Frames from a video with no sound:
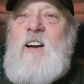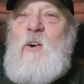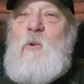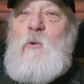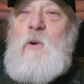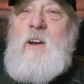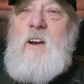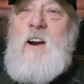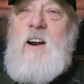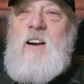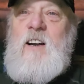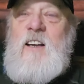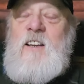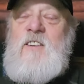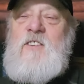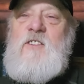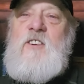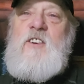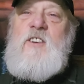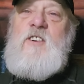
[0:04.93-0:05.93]
We are
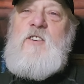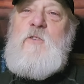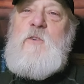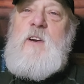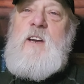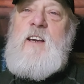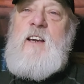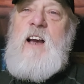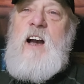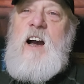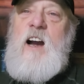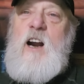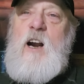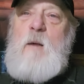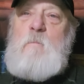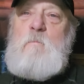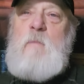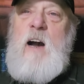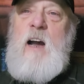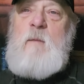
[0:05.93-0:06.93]
continuing our
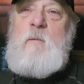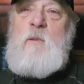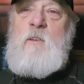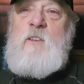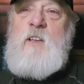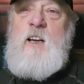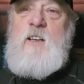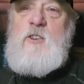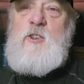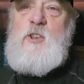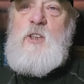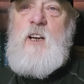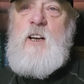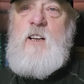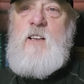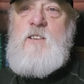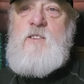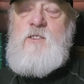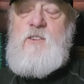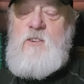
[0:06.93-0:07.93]
Bible
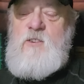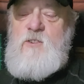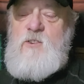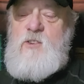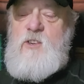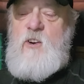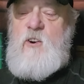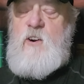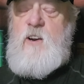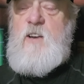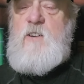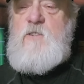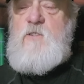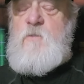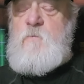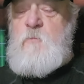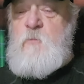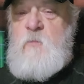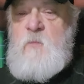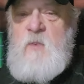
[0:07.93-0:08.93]
Nutshells series.